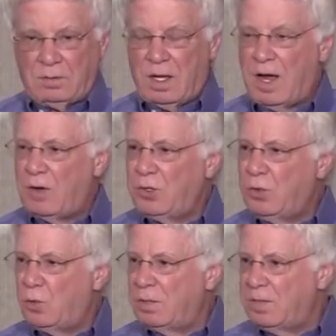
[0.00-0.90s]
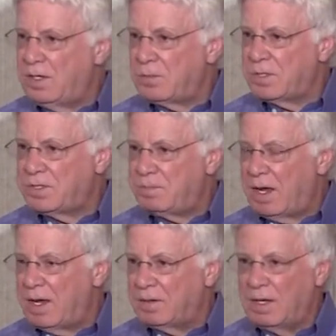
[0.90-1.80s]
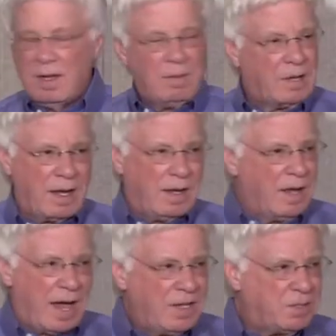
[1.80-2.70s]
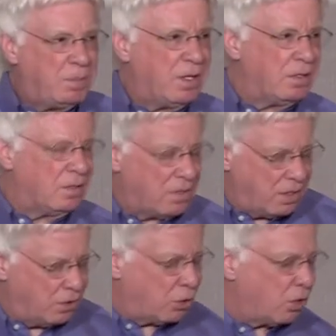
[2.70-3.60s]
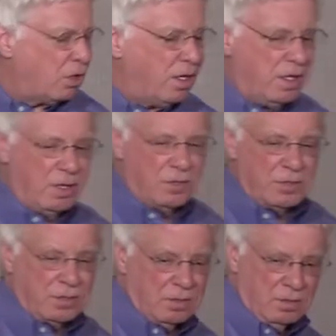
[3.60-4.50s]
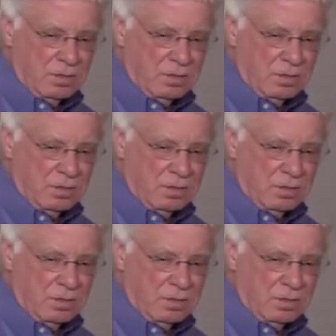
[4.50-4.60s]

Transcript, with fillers: how do you want me to respond? I spent in the early years